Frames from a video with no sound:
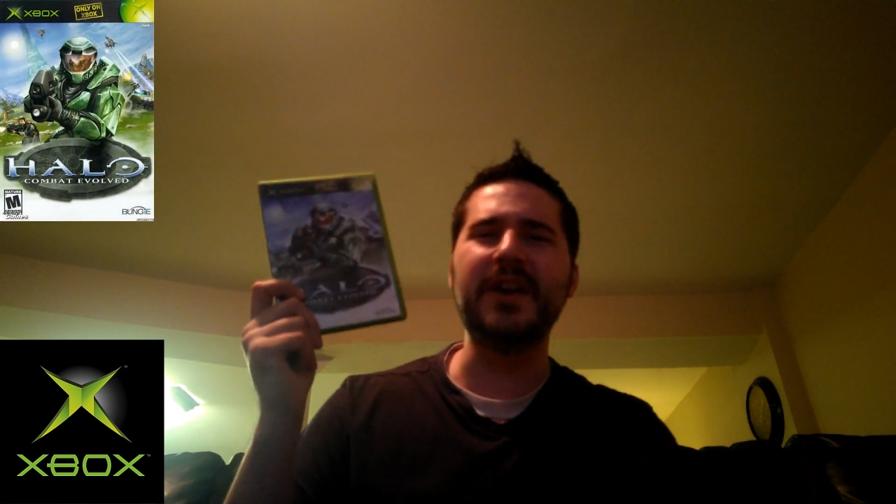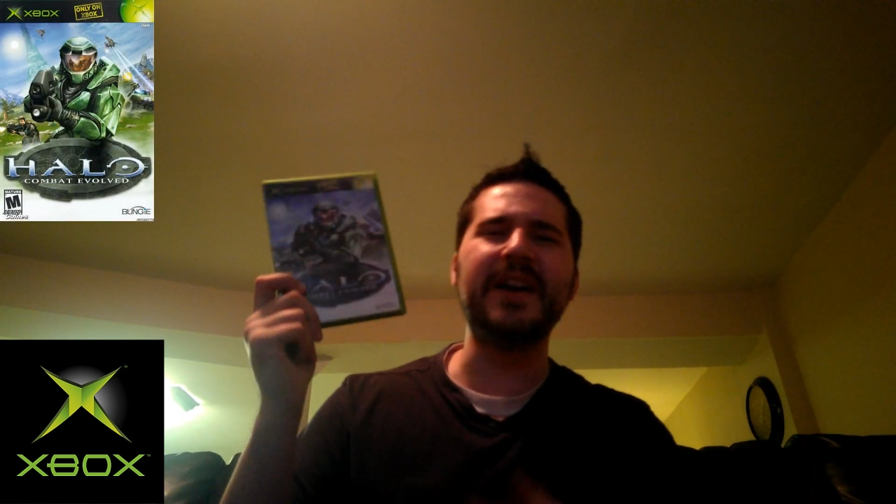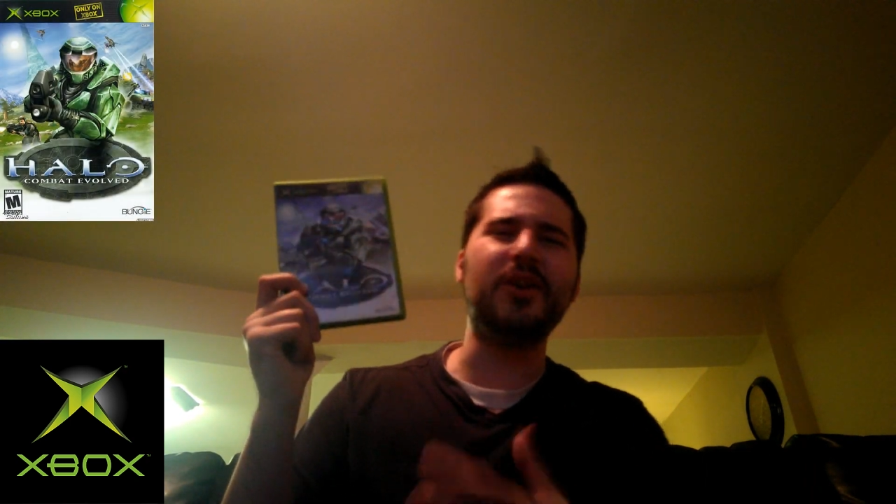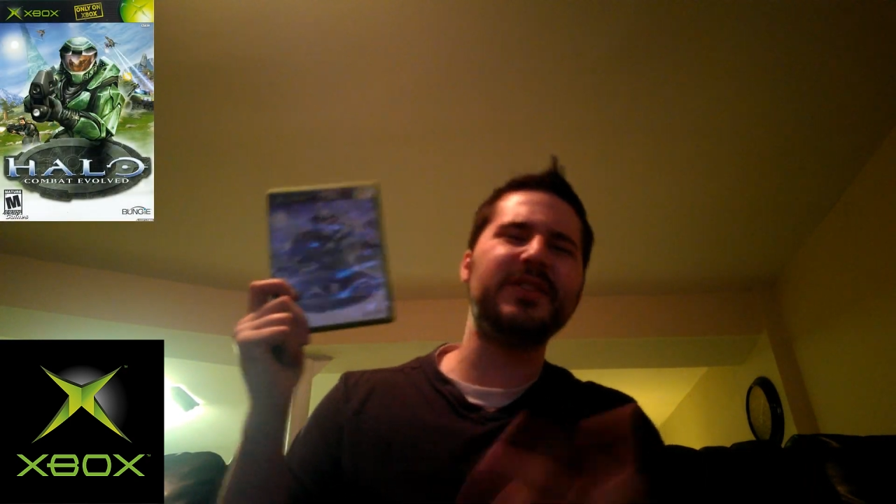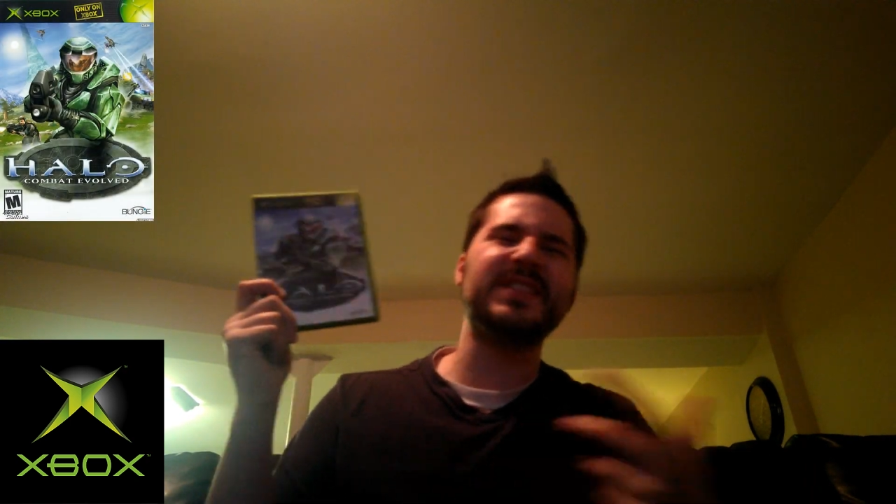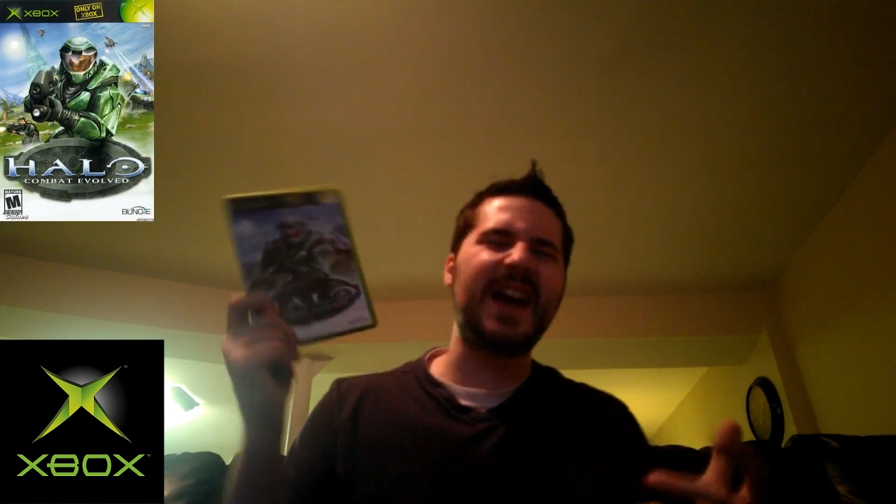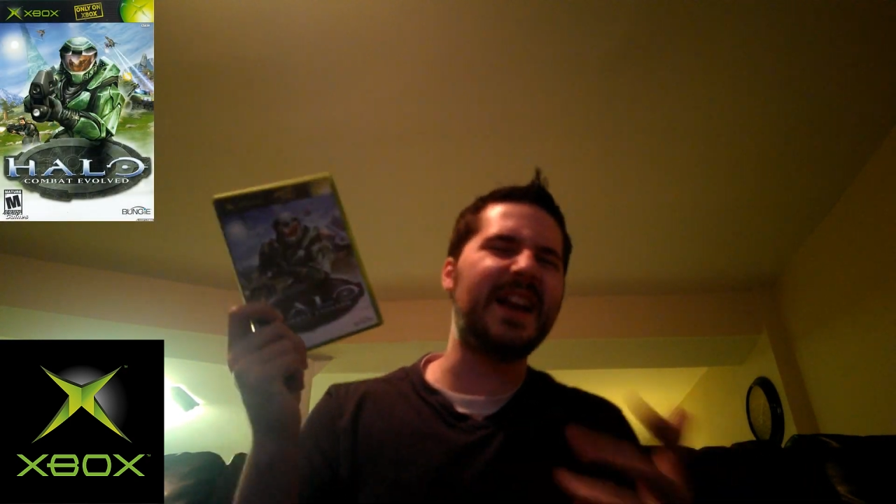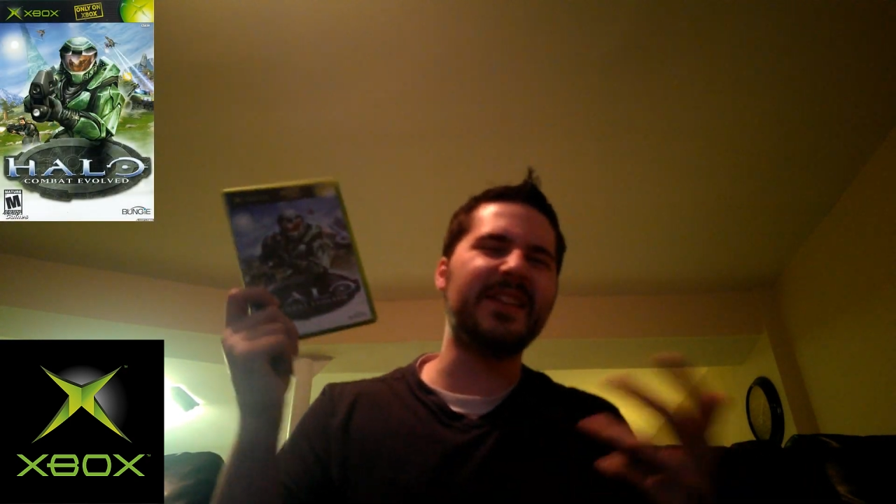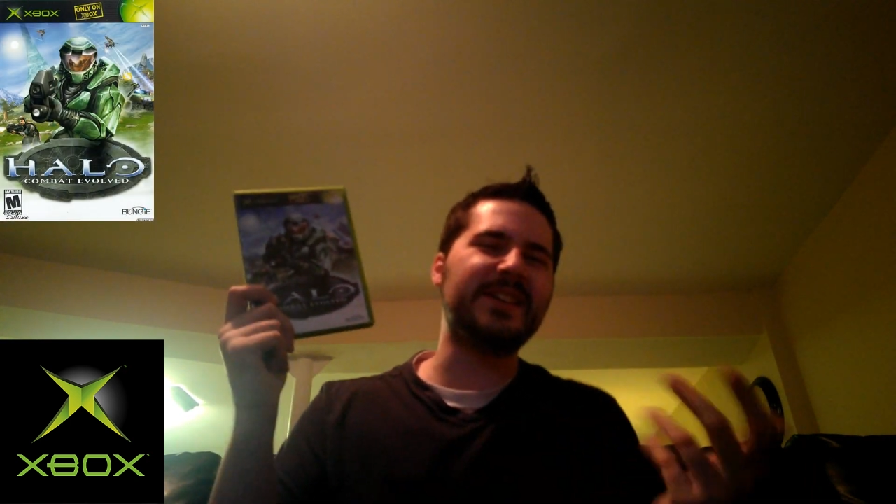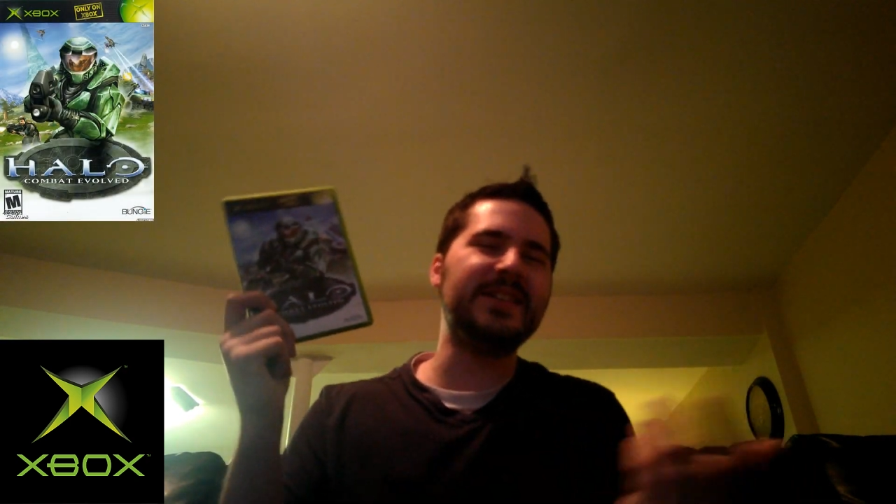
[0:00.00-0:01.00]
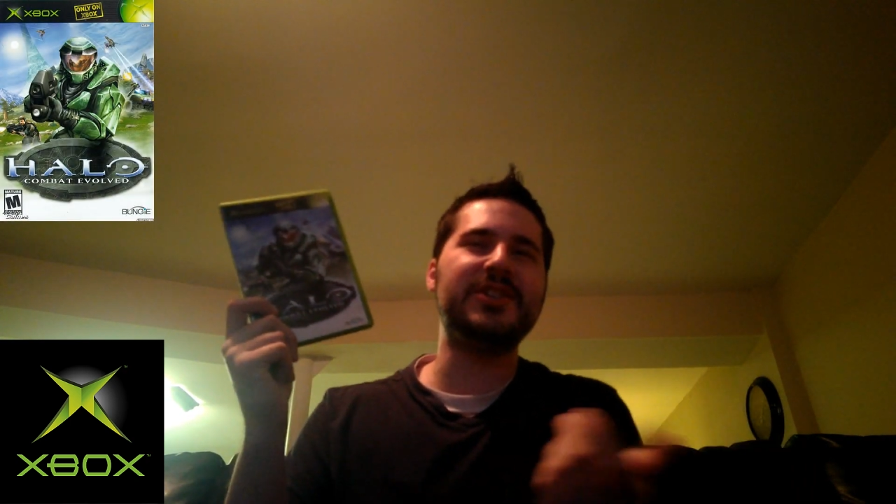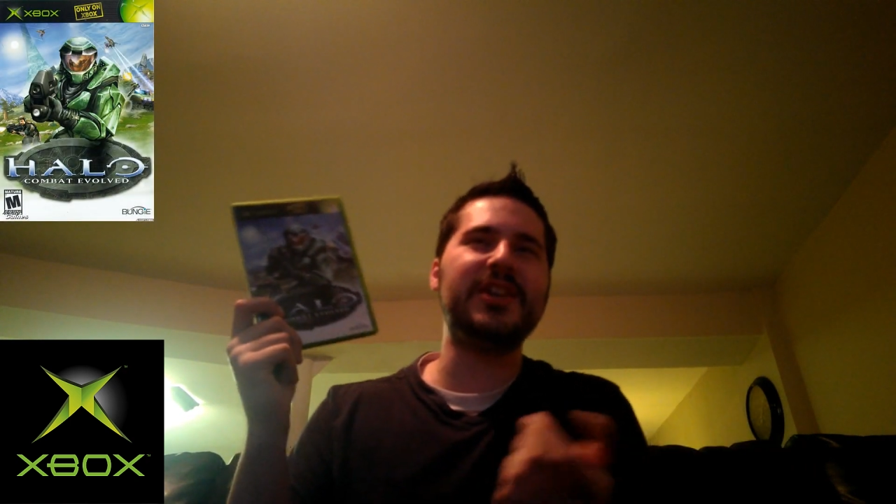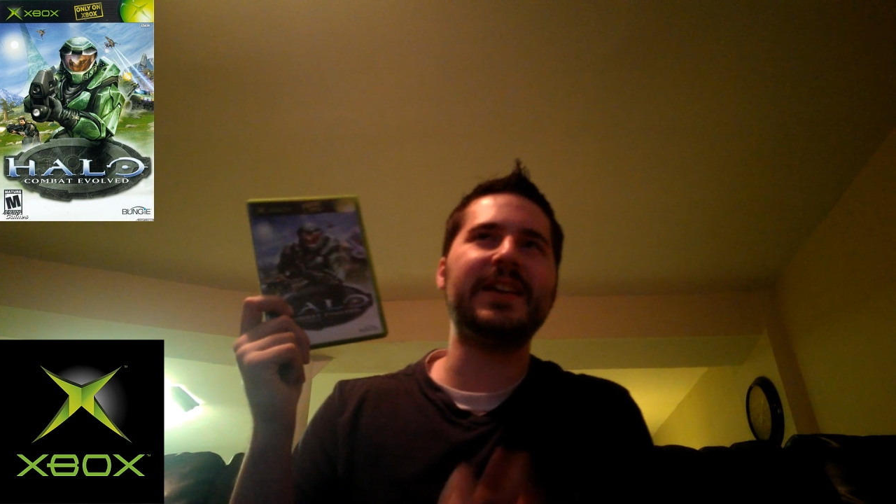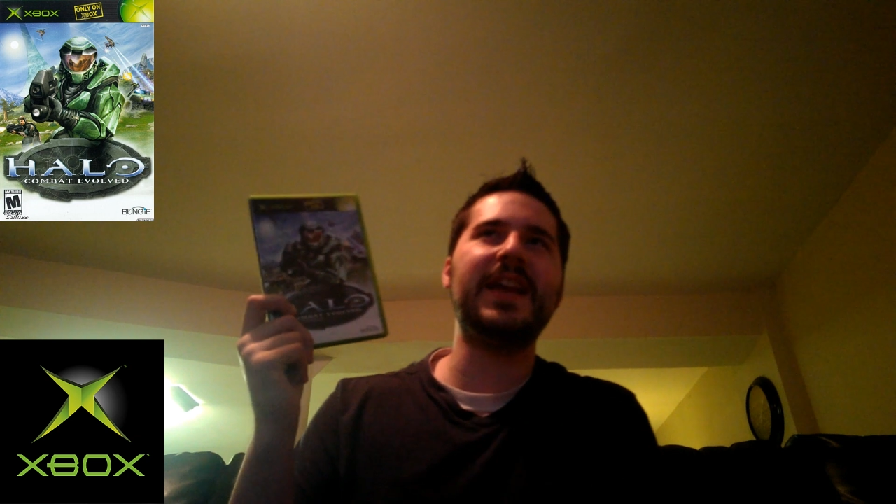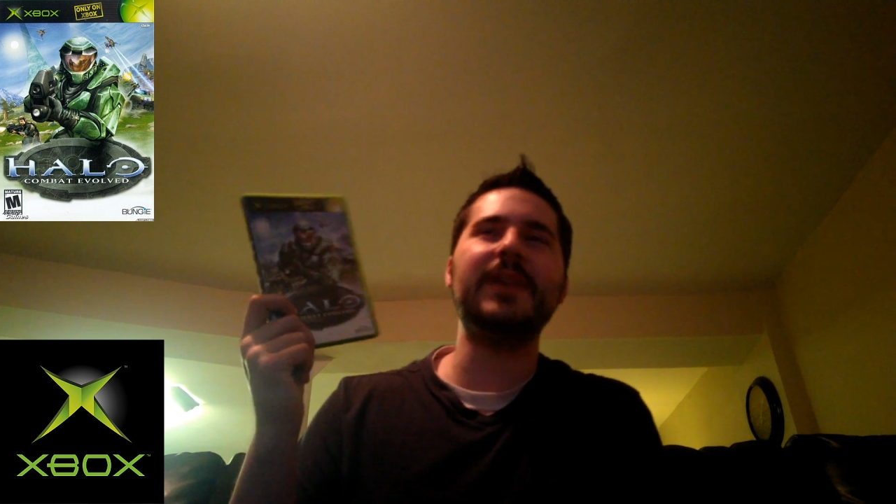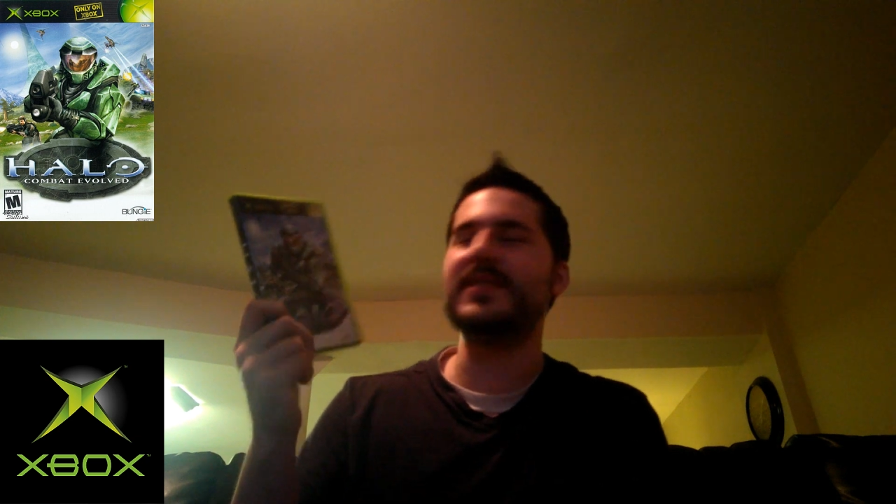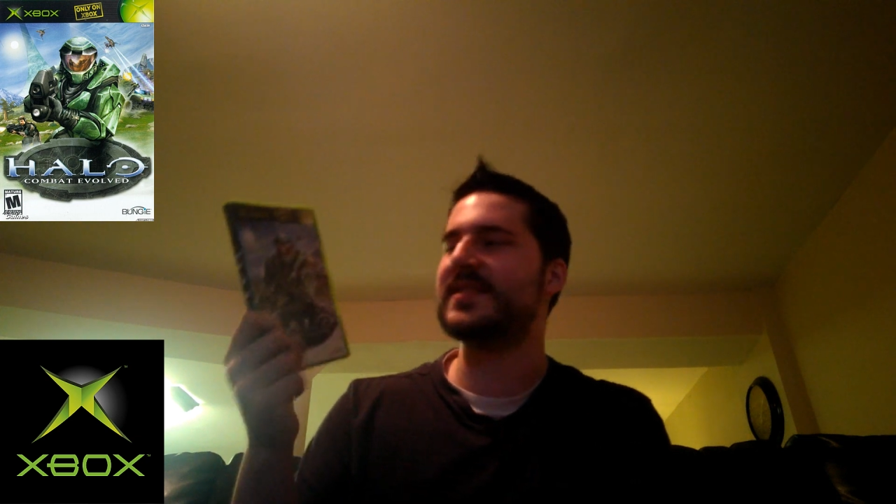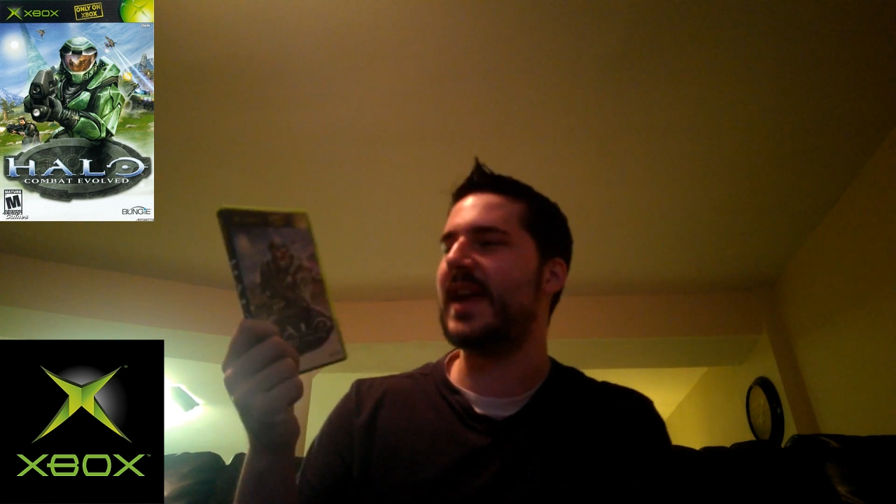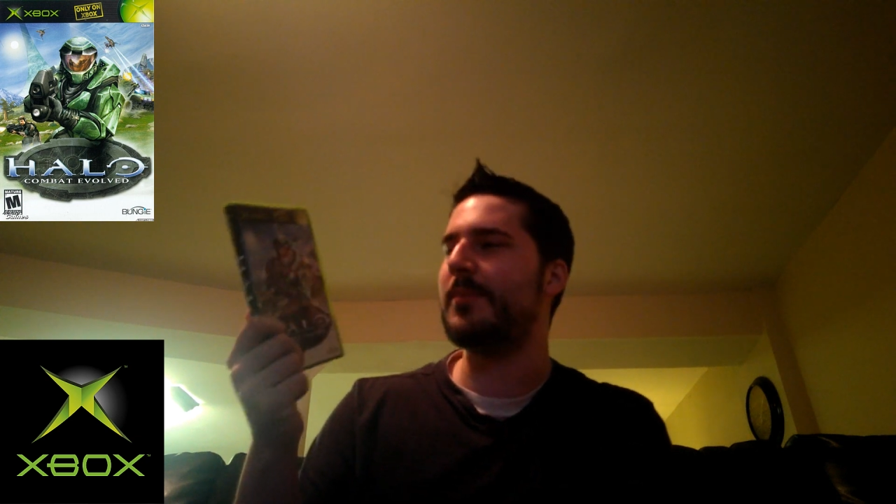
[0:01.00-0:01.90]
Now I know this is kind of a cliche game to say,